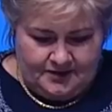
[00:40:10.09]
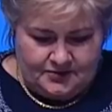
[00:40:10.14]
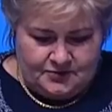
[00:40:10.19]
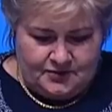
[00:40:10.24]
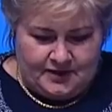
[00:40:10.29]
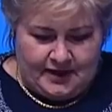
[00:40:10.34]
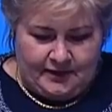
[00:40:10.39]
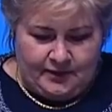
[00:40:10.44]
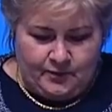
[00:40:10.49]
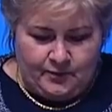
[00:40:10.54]

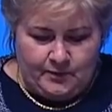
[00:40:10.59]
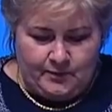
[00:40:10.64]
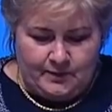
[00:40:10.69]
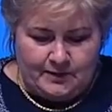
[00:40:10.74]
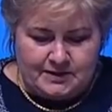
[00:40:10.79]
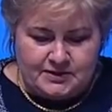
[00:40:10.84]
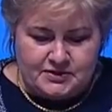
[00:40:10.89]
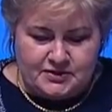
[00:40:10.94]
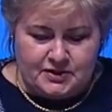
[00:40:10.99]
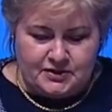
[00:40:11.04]
Together we
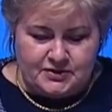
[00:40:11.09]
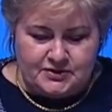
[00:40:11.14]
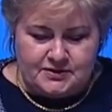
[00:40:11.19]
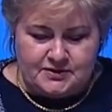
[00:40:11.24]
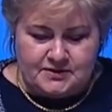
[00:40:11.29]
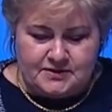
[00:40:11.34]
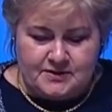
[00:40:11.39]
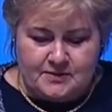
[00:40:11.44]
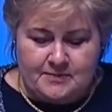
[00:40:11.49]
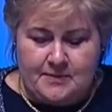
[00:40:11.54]
will
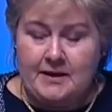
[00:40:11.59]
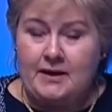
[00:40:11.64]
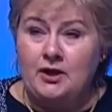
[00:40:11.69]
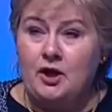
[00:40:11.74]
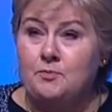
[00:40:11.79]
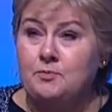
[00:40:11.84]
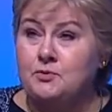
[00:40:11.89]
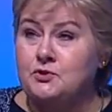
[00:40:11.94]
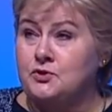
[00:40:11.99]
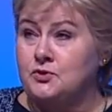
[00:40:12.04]
discuss the many
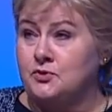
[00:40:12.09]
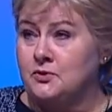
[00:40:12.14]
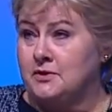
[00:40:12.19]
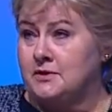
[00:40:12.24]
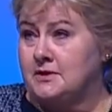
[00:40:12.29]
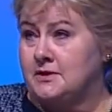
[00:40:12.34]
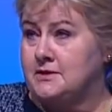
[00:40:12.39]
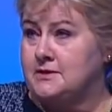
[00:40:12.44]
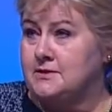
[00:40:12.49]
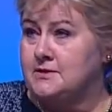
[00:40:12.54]

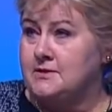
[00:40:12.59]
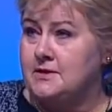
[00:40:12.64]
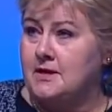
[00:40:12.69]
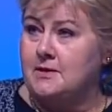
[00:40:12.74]
opportunities